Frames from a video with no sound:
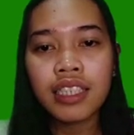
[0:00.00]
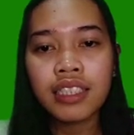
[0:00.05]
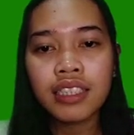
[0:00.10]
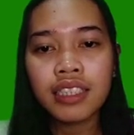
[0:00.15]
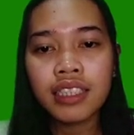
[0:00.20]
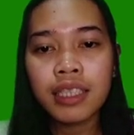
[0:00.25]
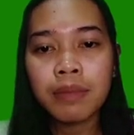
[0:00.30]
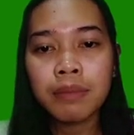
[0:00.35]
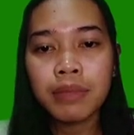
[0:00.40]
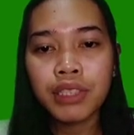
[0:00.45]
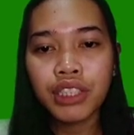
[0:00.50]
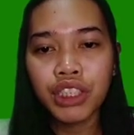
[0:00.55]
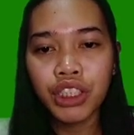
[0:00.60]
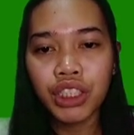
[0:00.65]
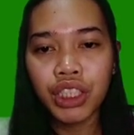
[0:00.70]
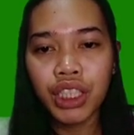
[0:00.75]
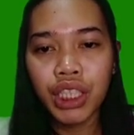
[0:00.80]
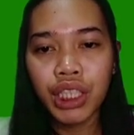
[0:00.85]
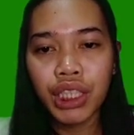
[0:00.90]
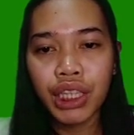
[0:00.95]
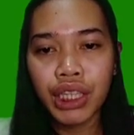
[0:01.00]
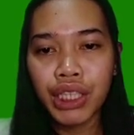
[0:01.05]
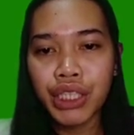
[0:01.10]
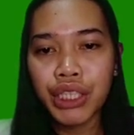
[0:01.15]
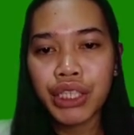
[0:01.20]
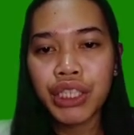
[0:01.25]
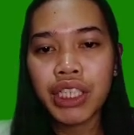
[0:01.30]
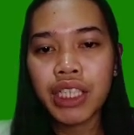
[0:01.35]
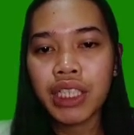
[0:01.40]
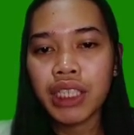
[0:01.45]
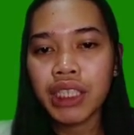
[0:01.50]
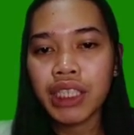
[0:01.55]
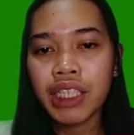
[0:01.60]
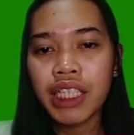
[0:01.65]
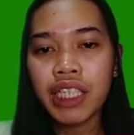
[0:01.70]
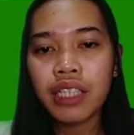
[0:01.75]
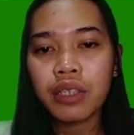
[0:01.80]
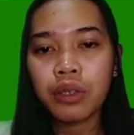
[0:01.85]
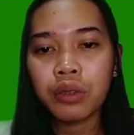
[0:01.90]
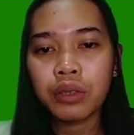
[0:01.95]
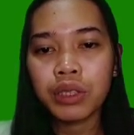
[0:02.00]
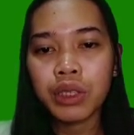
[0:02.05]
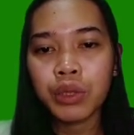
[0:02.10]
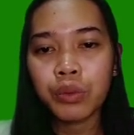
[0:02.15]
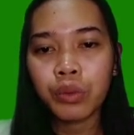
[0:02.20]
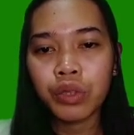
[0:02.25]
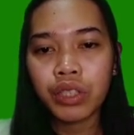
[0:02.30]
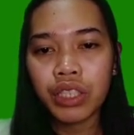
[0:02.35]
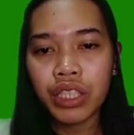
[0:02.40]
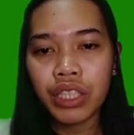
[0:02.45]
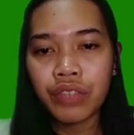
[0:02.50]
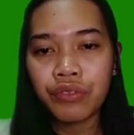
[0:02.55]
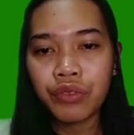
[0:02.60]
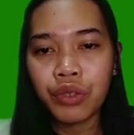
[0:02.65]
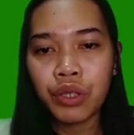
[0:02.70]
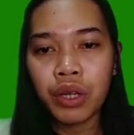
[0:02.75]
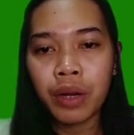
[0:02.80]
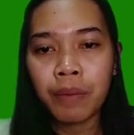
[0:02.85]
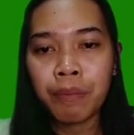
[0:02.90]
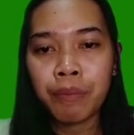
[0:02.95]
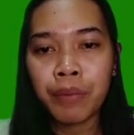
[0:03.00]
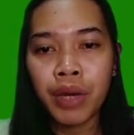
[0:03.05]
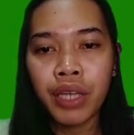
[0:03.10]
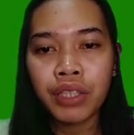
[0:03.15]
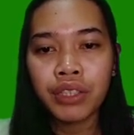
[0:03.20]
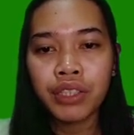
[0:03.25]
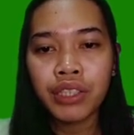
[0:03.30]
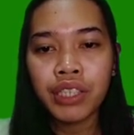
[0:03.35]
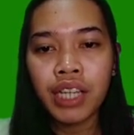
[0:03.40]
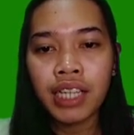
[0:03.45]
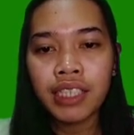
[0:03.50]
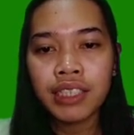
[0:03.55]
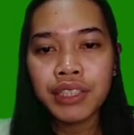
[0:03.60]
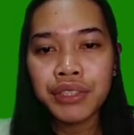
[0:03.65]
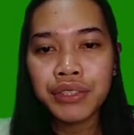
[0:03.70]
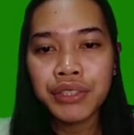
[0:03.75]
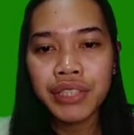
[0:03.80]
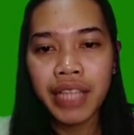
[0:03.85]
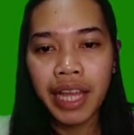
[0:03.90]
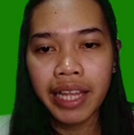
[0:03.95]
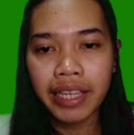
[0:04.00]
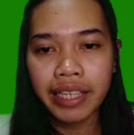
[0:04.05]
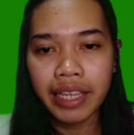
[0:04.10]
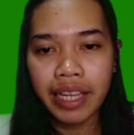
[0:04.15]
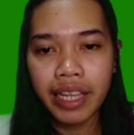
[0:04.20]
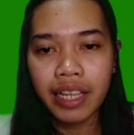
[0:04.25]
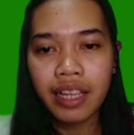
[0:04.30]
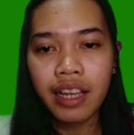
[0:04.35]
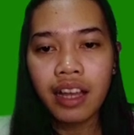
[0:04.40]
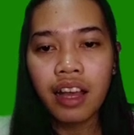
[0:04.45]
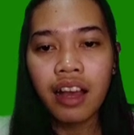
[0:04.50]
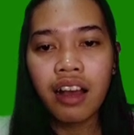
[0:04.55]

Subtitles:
Establishing clear learning goals will give you a better understanding